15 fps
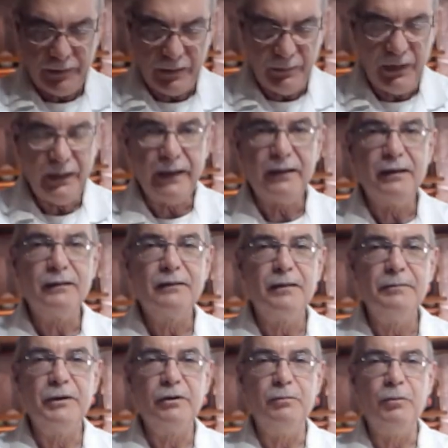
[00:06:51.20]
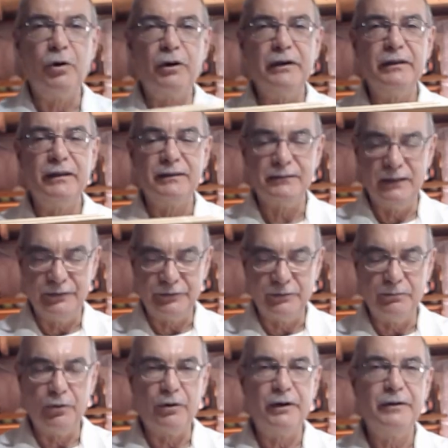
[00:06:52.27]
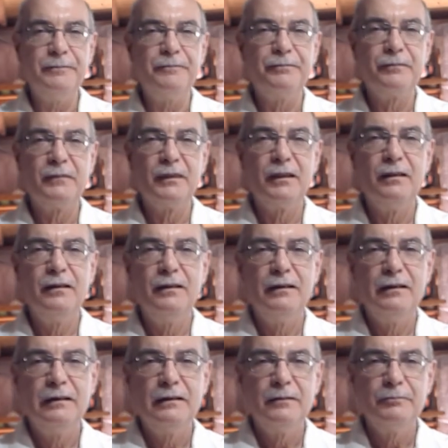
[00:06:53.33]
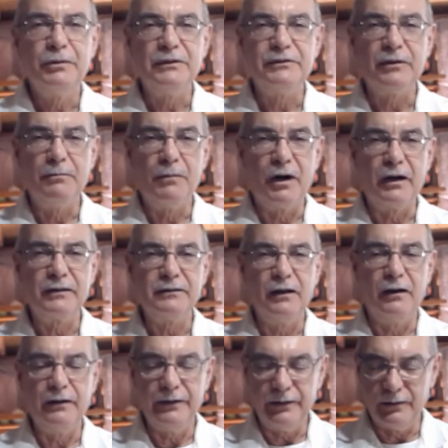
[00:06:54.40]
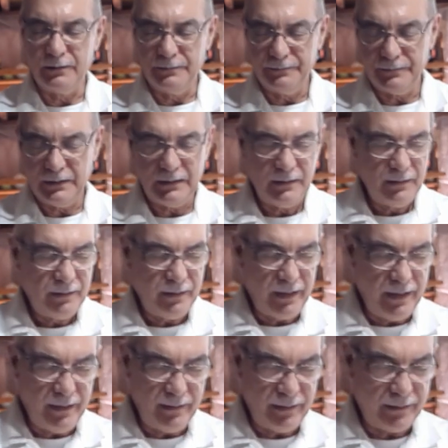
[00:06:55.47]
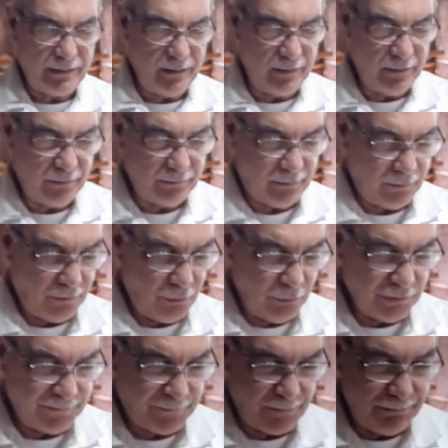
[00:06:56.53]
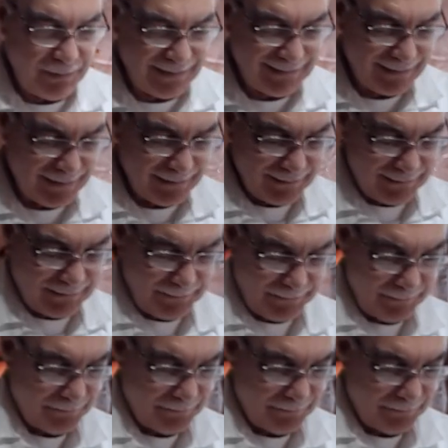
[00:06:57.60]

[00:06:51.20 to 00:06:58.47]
Well, I cut the middle board, the extension board, put some marks on here, and I cut out holes for biscuits.